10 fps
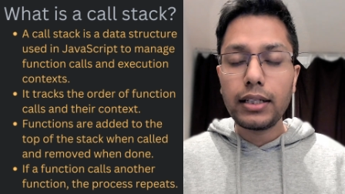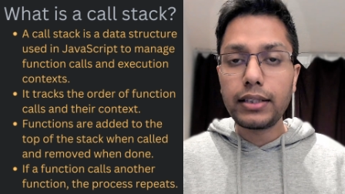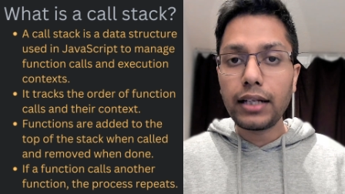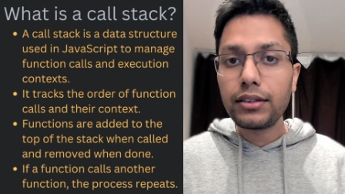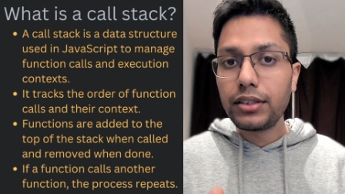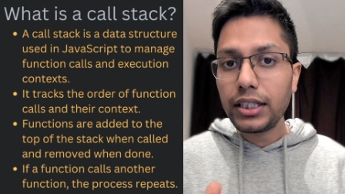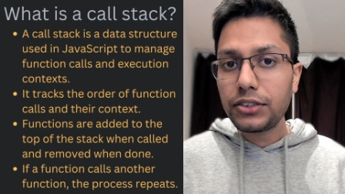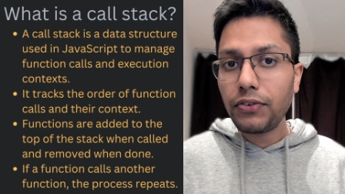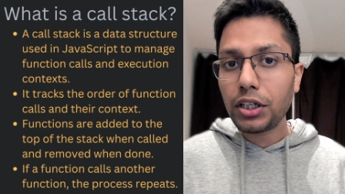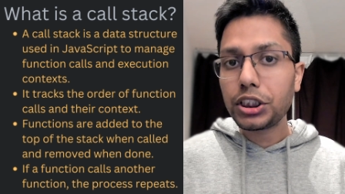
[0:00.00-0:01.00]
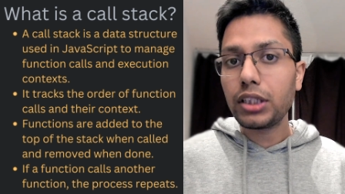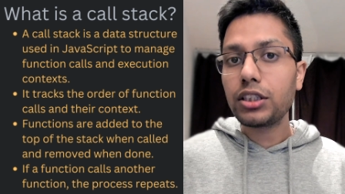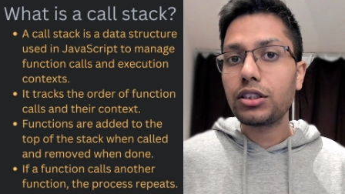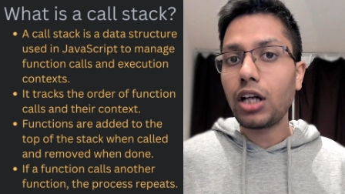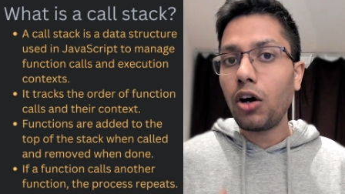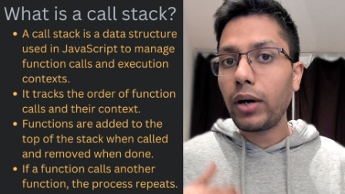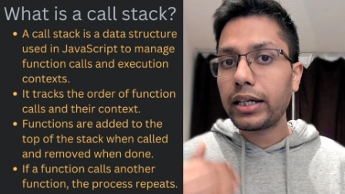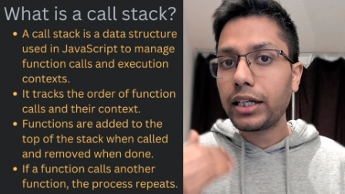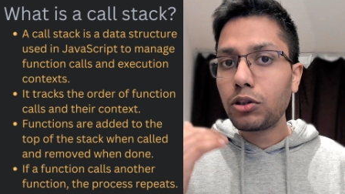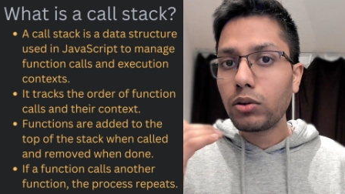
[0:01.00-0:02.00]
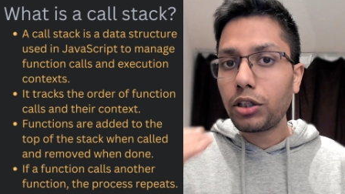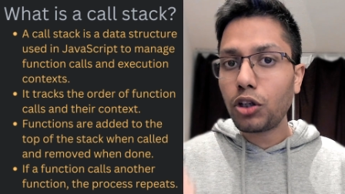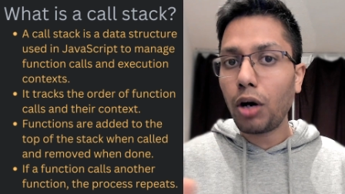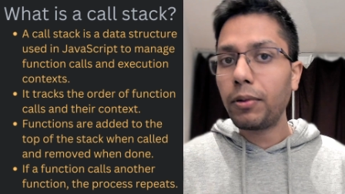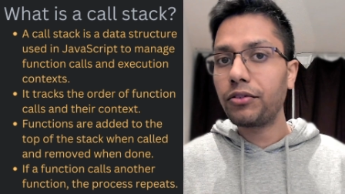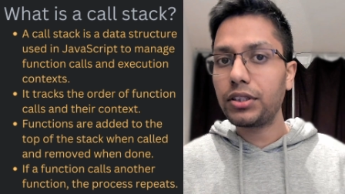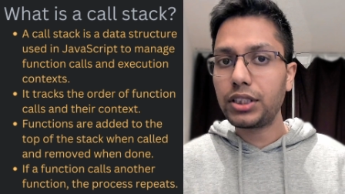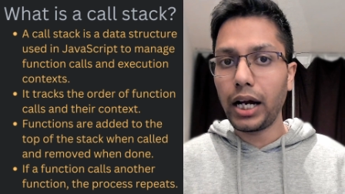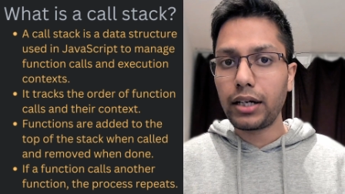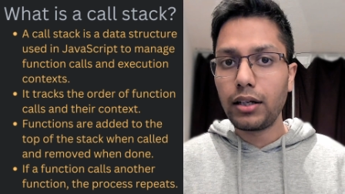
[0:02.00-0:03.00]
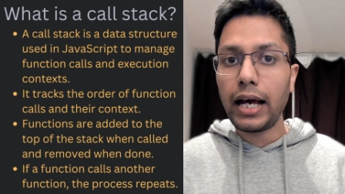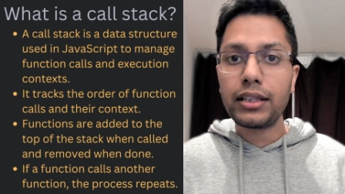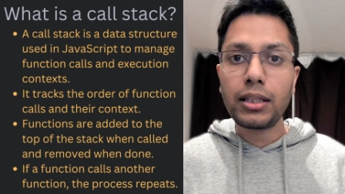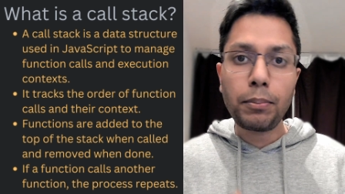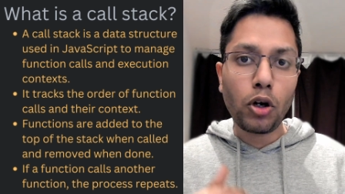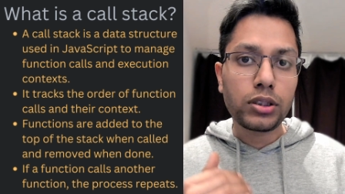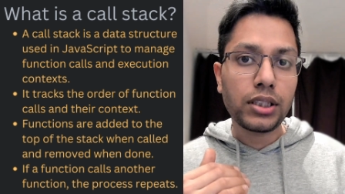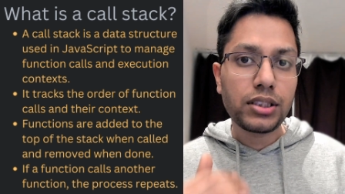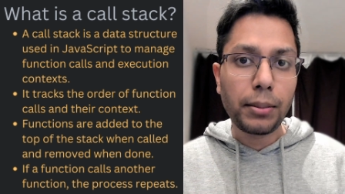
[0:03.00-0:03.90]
then this function is now added to the top of the stack and the process